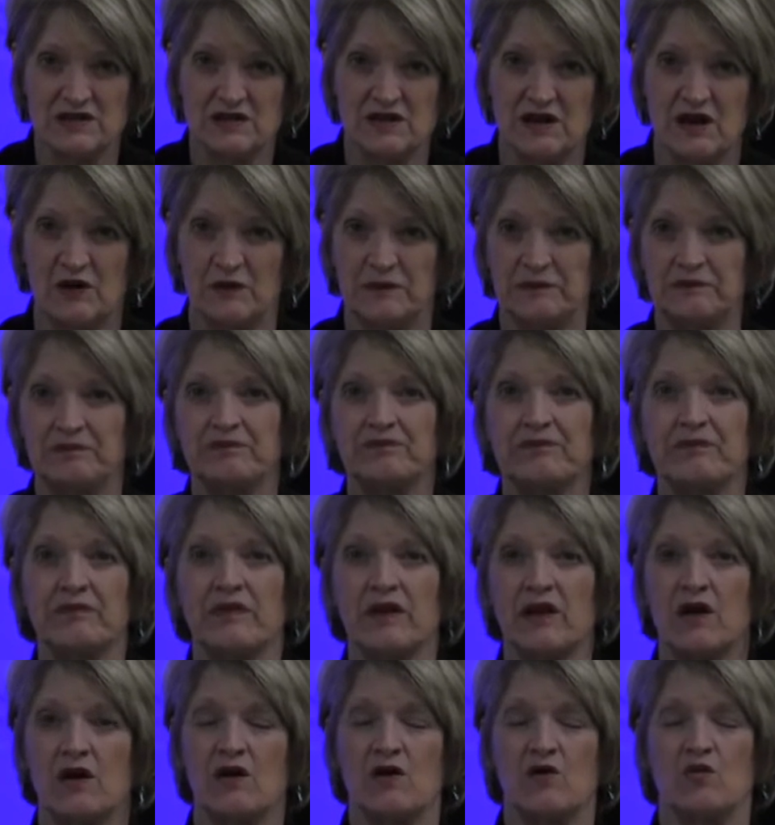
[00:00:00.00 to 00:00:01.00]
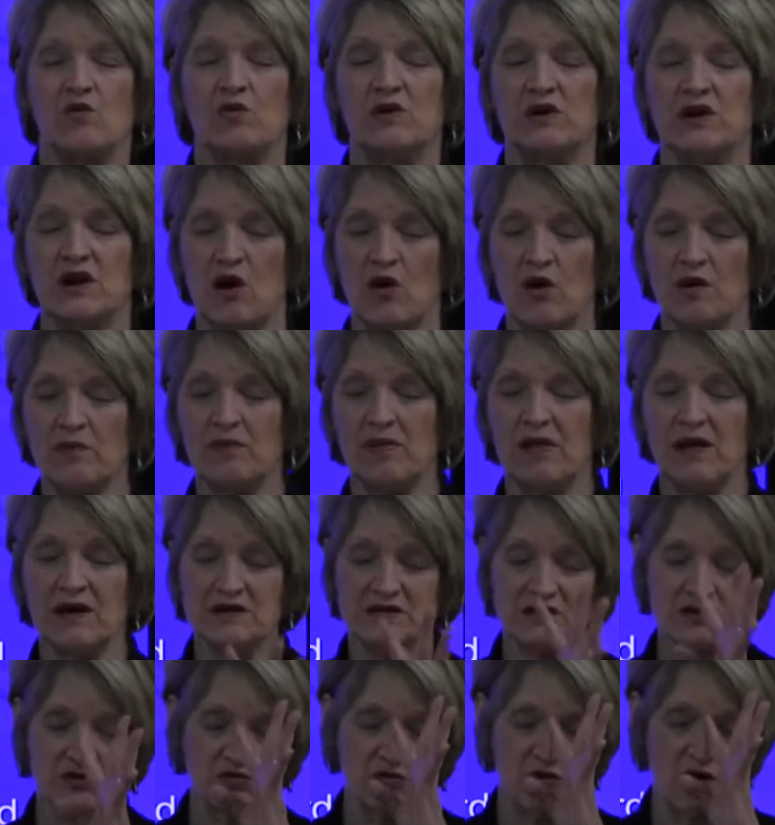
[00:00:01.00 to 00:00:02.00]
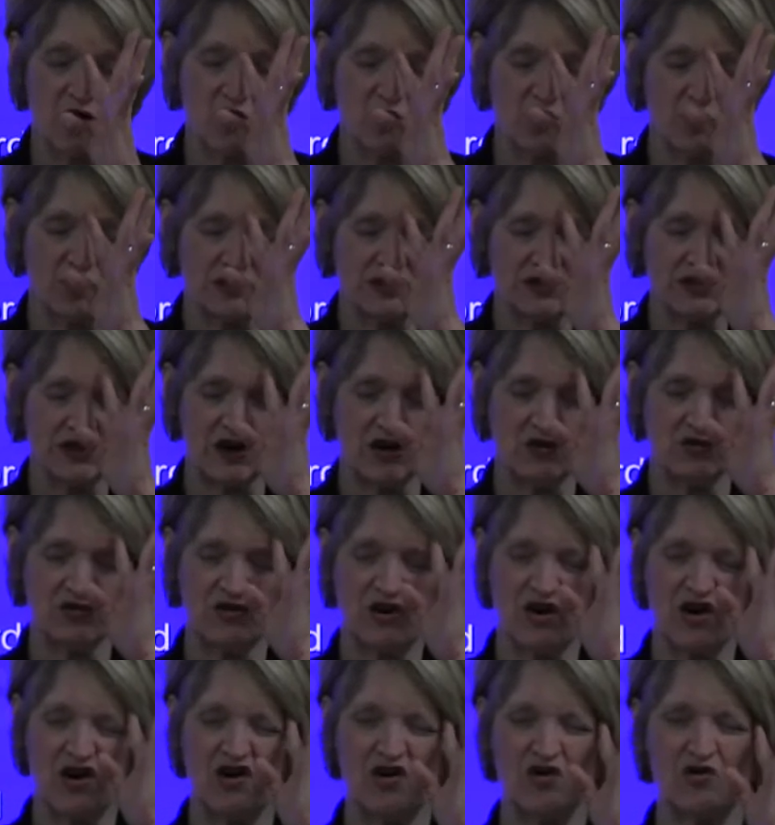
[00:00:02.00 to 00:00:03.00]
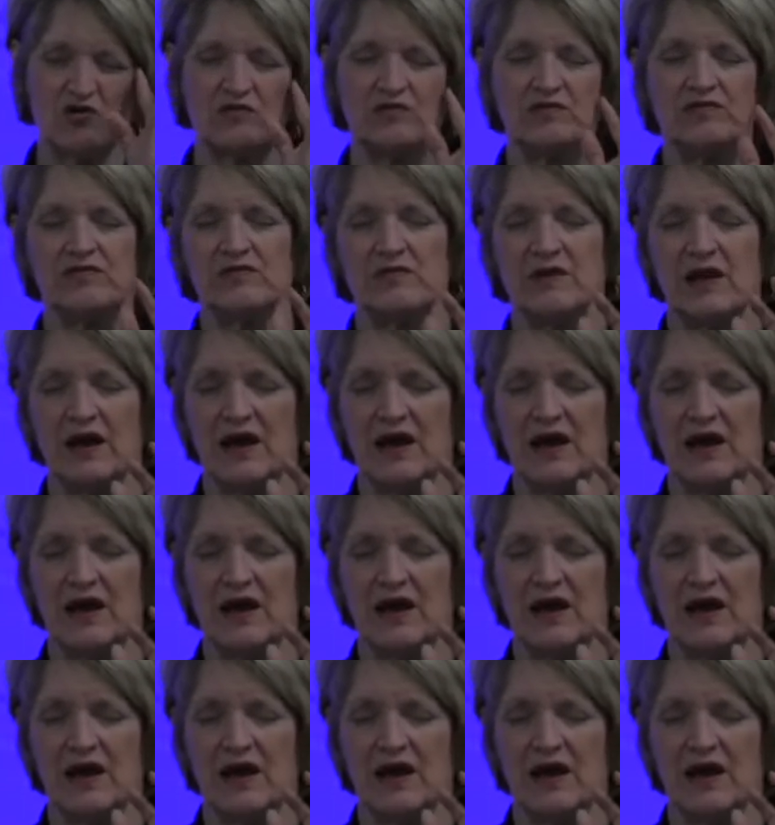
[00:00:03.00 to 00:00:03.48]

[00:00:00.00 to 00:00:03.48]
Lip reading: So we know it plays a role, we don't know